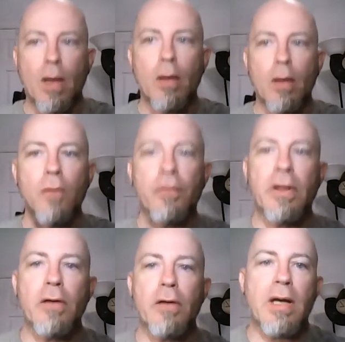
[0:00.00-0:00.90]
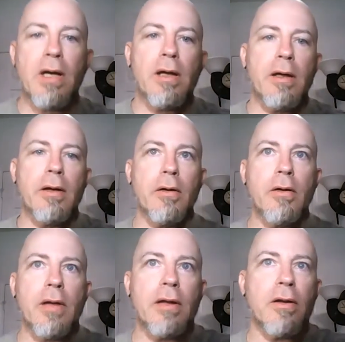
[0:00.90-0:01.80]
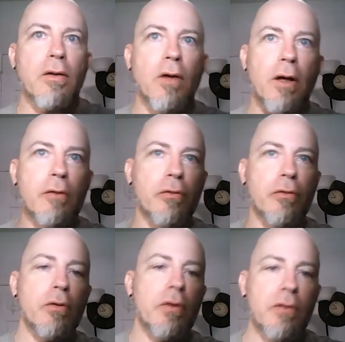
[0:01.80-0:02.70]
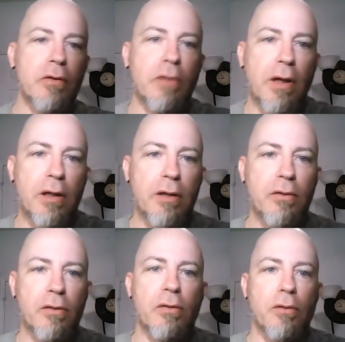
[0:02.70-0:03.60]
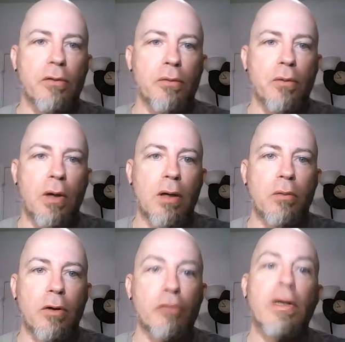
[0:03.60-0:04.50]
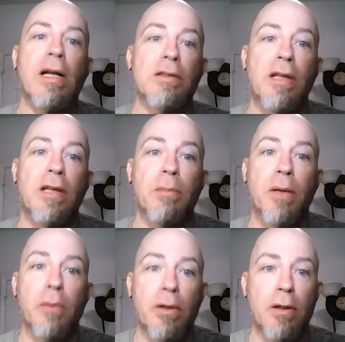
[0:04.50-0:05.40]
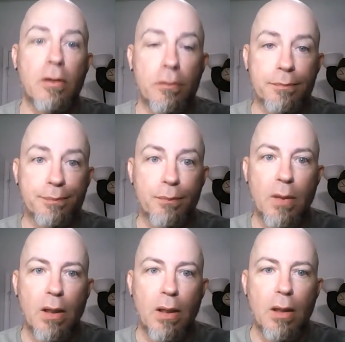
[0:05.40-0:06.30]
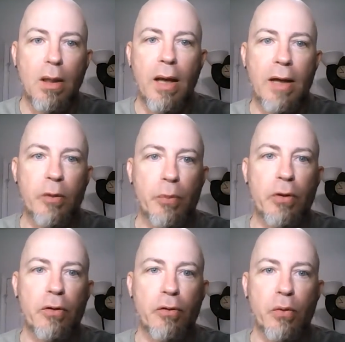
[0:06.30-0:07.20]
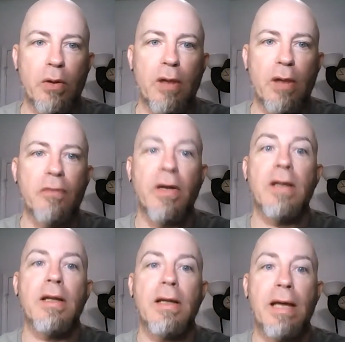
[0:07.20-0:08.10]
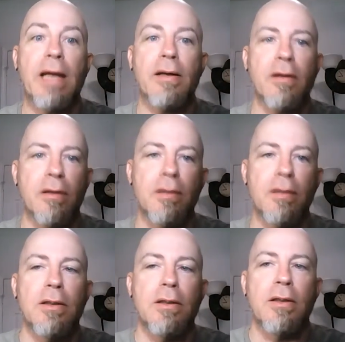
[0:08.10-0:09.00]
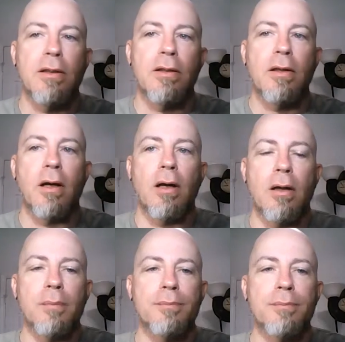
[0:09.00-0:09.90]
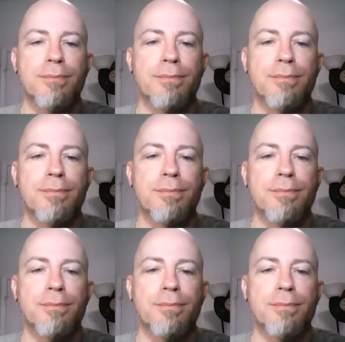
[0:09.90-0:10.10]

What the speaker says: Hopefully you can't hear that the lawn crew has decided to work right outside my window. As per usual, I finally get um,